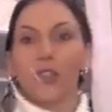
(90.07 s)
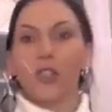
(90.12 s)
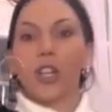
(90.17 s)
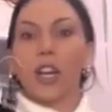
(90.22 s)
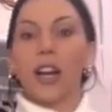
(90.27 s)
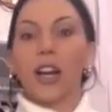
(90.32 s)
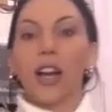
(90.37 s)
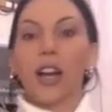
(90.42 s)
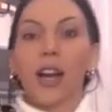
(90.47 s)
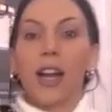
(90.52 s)
to
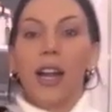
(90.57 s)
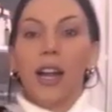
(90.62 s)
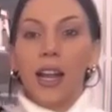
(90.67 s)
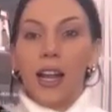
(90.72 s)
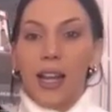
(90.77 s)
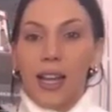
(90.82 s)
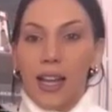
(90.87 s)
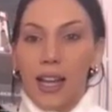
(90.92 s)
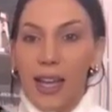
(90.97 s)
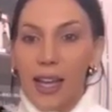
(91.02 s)
share
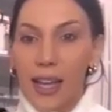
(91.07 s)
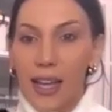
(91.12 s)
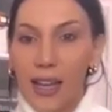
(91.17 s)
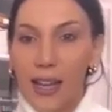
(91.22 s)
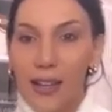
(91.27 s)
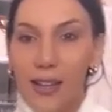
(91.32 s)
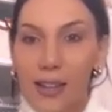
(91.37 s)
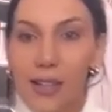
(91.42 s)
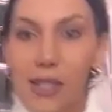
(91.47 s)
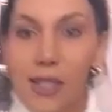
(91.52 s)

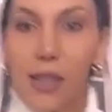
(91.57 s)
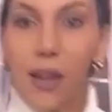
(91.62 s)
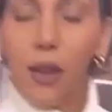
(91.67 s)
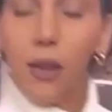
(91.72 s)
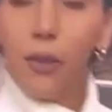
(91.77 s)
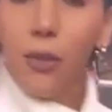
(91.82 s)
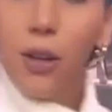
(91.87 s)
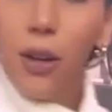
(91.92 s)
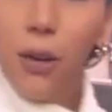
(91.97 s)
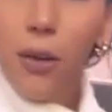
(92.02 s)
is,
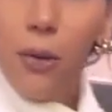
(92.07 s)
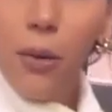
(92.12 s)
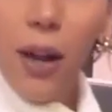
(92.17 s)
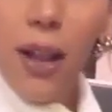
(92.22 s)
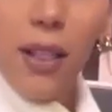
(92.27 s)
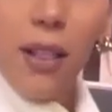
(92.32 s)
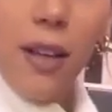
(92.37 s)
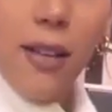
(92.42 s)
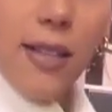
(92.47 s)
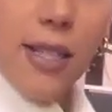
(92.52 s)
oh
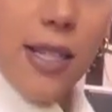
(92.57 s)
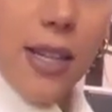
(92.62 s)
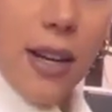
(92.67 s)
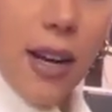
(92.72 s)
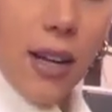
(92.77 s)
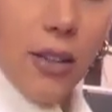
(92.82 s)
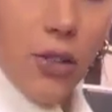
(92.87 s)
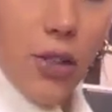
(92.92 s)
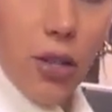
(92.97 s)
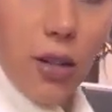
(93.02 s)
no, I lost
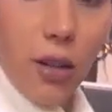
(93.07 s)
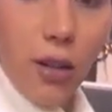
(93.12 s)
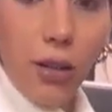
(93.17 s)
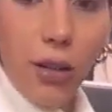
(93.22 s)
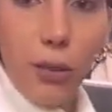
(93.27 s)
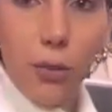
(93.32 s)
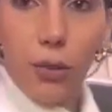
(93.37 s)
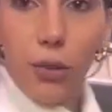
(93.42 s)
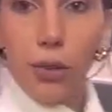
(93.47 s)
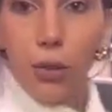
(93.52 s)
connection
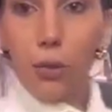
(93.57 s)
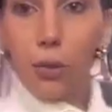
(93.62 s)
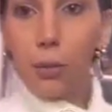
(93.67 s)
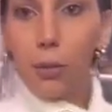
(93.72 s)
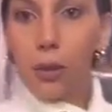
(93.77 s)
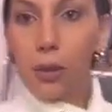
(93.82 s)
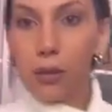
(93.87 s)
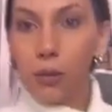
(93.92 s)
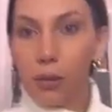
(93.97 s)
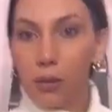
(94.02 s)
on
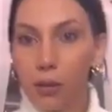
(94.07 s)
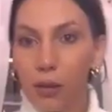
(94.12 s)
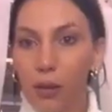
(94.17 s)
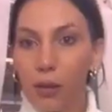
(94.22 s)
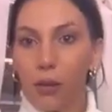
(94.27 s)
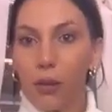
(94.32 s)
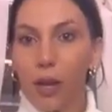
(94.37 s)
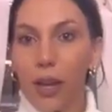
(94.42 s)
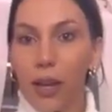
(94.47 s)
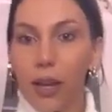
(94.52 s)
YouTube.
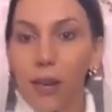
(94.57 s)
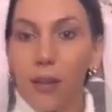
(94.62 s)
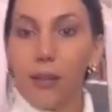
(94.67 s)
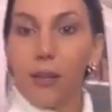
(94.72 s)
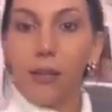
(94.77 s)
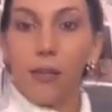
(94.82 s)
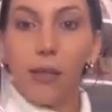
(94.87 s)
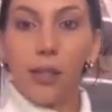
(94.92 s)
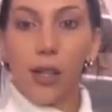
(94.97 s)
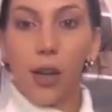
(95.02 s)
Okay,
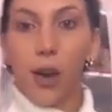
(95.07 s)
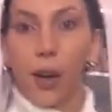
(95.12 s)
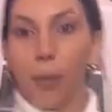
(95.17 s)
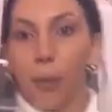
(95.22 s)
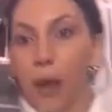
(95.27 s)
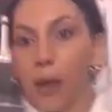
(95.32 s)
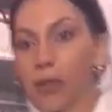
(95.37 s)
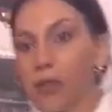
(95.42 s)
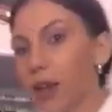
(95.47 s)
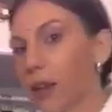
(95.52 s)
sorry
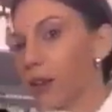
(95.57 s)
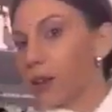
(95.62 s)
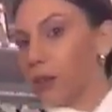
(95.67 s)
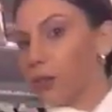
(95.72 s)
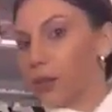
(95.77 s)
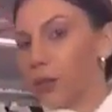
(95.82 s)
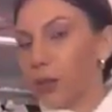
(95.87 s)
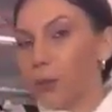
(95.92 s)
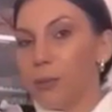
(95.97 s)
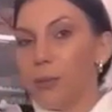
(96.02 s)
about that,
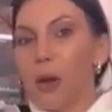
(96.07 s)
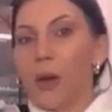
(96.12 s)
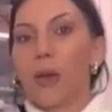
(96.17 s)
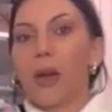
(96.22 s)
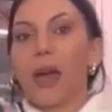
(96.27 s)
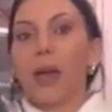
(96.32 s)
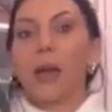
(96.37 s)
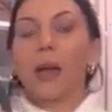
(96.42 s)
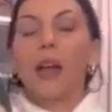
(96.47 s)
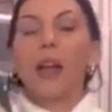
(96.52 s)
YouTube.
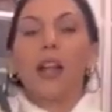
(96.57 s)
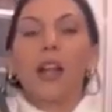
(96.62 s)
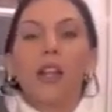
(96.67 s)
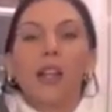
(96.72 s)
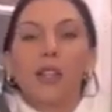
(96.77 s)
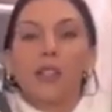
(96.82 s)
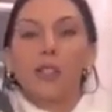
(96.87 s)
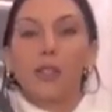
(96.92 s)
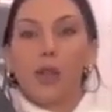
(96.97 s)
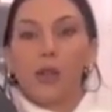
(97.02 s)
Okay,
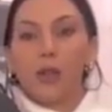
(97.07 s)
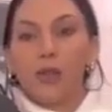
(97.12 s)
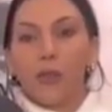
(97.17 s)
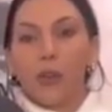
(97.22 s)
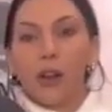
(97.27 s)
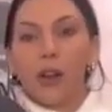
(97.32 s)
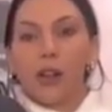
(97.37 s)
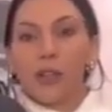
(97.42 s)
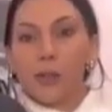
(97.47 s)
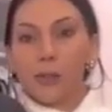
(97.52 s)
so the
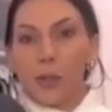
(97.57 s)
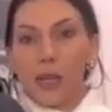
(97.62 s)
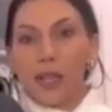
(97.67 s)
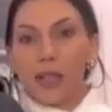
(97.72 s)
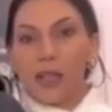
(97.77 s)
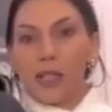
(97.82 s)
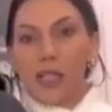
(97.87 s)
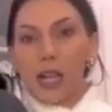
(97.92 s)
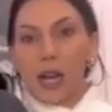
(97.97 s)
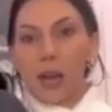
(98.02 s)
first
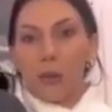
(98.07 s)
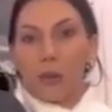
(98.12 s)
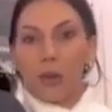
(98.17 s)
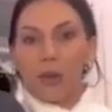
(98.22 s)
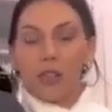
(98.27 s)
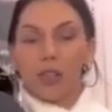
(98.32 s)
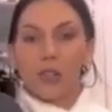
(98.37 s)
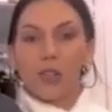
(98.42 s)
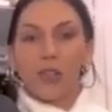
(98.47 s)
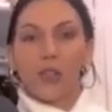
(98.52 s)
piece that I
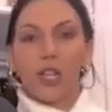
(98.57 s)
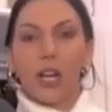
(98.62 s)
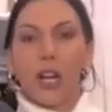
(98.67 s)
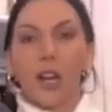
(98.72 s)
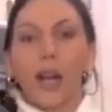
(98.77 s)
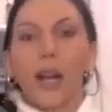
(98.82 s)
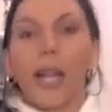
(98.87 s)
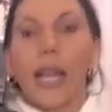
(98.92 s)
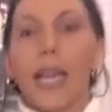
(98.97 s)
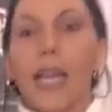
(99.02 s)
want to
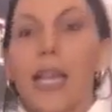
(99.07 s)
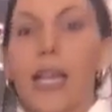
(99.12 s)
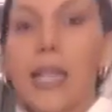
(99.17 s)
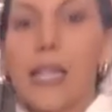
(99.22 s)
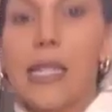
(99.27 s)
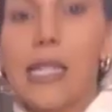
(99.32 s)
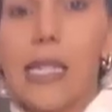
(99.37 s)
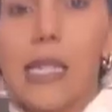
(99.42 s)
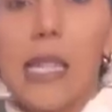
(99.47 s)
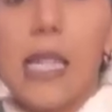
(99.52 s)
share
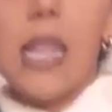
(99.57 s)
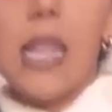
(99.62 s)
is